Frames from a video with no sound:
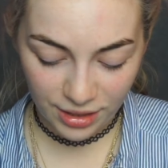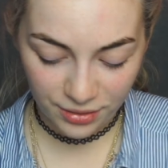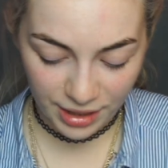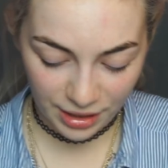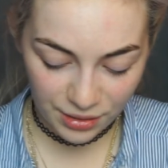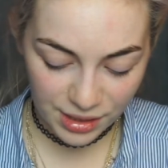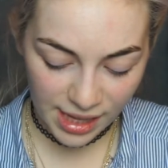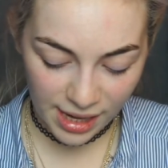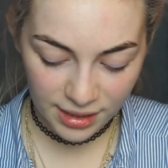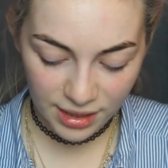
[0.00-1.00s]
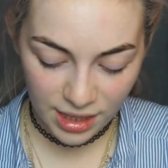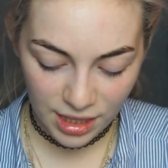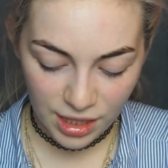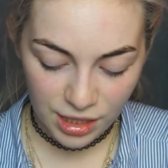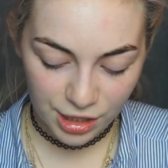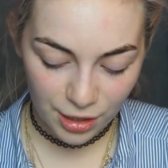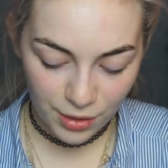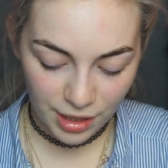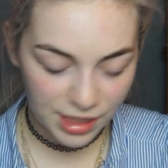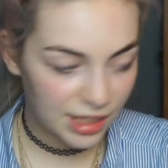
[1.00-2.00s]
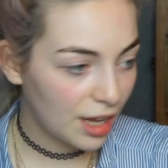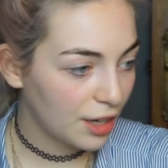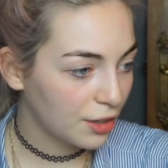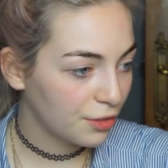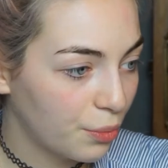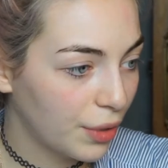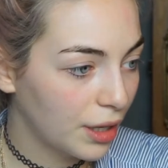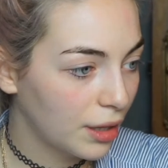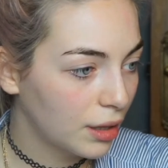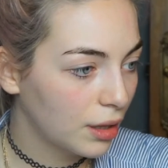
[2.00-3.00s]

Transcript: don't really use that. So we're gonna start off with.